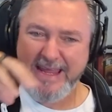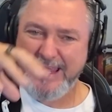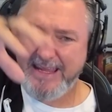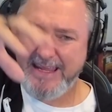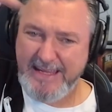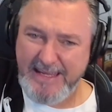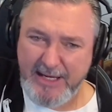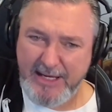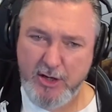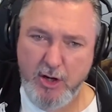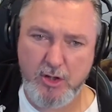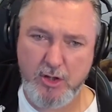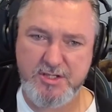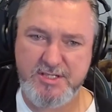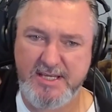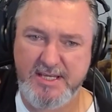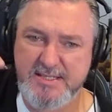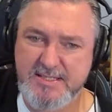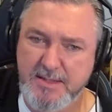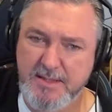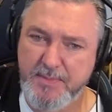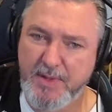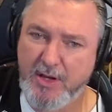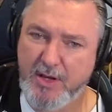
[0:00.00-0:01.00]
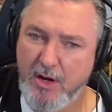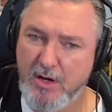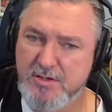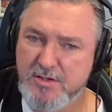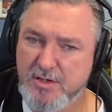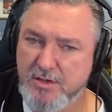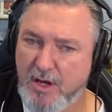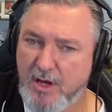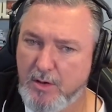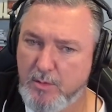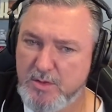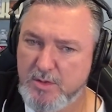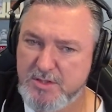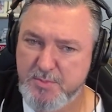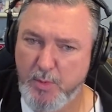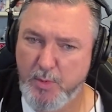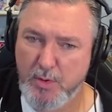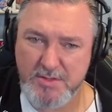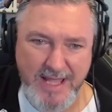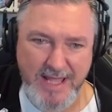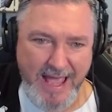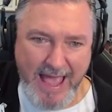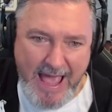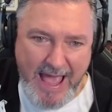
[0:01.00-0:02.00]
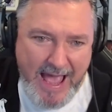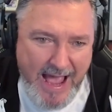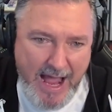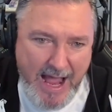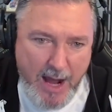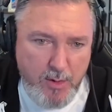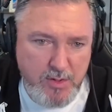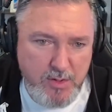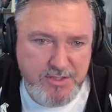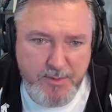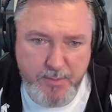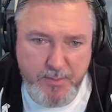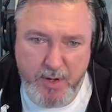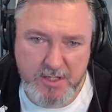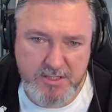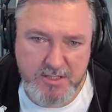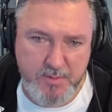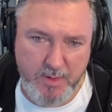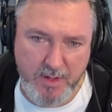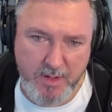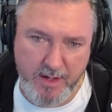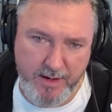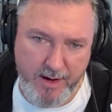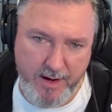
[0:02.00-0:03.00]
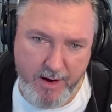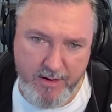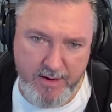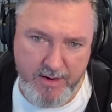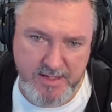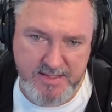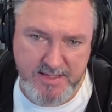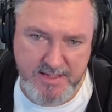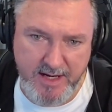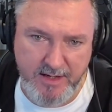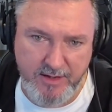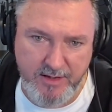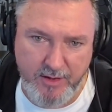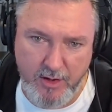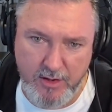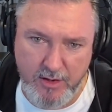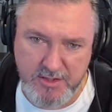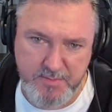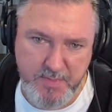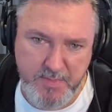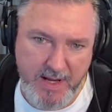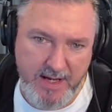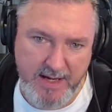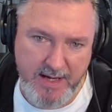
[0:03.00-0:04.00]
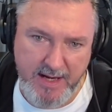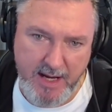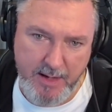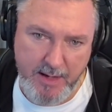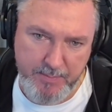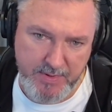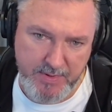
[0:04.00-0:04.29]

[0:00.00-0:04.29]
ecosystem that goes along with sports. How is it possible an RSN goes belly up